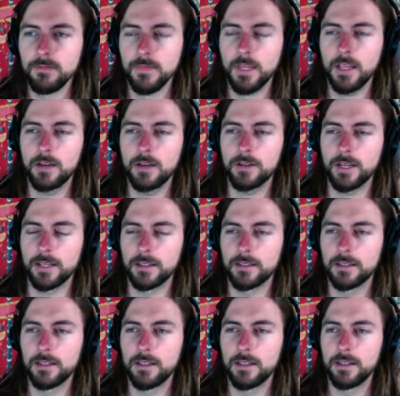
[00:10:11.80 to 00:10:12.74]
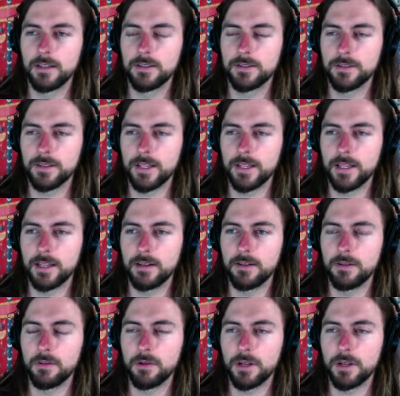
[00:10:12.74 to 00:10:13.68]
Okay, so
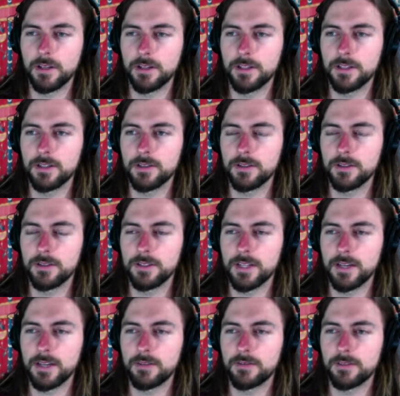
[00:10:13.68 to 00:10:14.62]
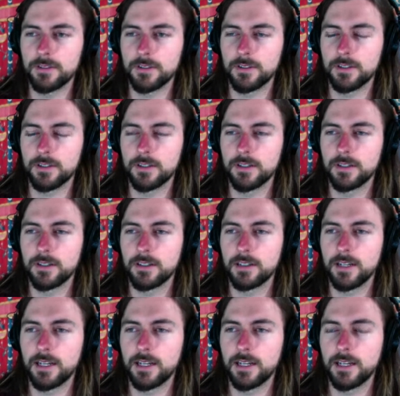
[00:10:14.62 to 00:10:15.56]
then what I'm gonna do is after
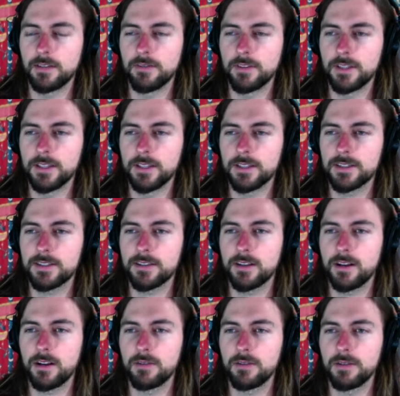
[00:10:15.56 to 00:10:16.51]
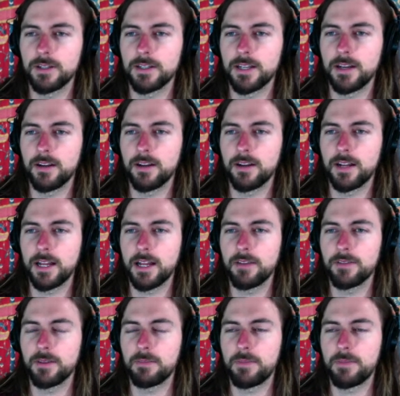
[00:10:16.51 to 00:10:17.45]
I have this all written out, I
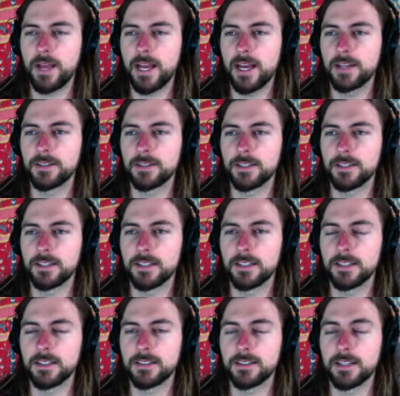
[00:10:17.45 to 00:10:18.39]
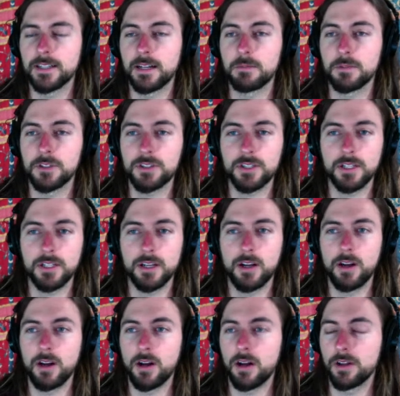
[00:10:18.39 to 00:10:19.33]
have the pattern at least, and I'm just
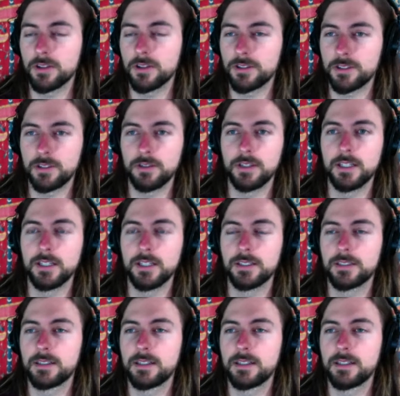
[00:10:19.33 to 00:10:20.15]
gonna alter it